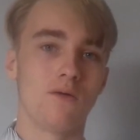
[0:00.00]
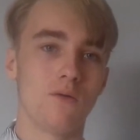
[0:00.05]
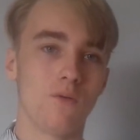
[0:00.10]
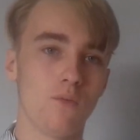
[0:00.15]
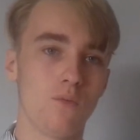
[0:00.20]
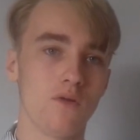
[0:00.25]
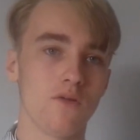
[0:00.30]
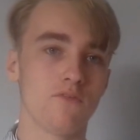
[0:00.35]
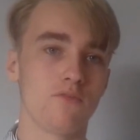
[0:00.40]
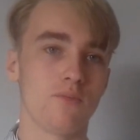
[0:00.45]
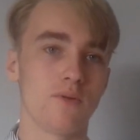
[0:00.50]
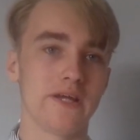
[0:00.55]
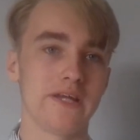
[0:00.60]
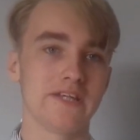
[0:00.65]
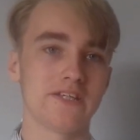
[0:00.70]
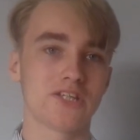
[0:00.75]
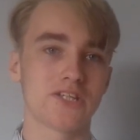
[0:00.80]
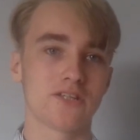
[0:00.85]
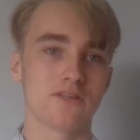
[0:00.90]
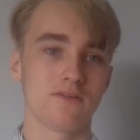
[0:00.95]
all of
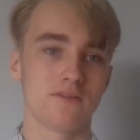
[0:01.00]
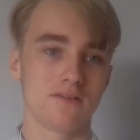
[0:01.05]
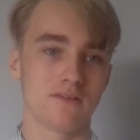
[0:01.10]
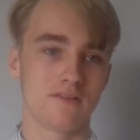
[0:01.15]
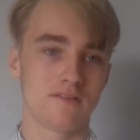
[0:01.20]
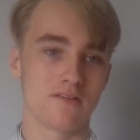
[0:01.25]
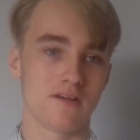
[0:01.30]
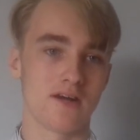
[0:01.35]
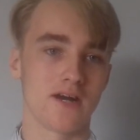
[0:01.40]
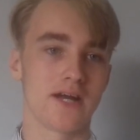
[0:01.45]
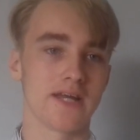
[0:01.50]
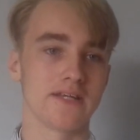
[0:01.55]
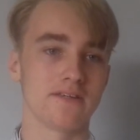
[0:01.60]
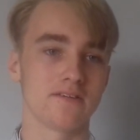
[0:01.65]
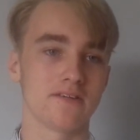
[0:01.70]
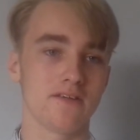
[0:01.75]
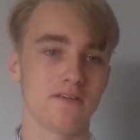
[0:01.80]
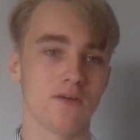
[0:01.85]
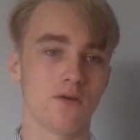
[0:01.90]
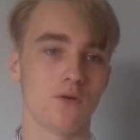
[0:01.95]
which died.
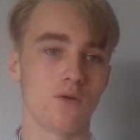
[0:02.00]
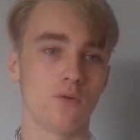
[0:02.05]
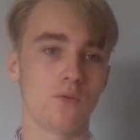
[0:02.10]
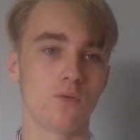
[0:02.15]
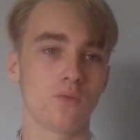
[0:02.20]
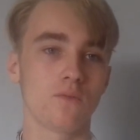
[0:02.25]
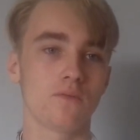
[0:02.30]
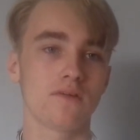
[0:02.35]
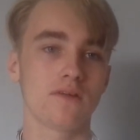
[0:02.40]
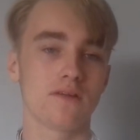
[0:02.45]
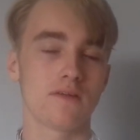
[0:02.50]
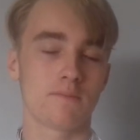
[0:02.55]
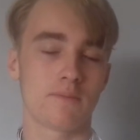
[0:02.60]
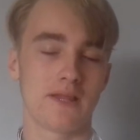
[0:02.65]
All the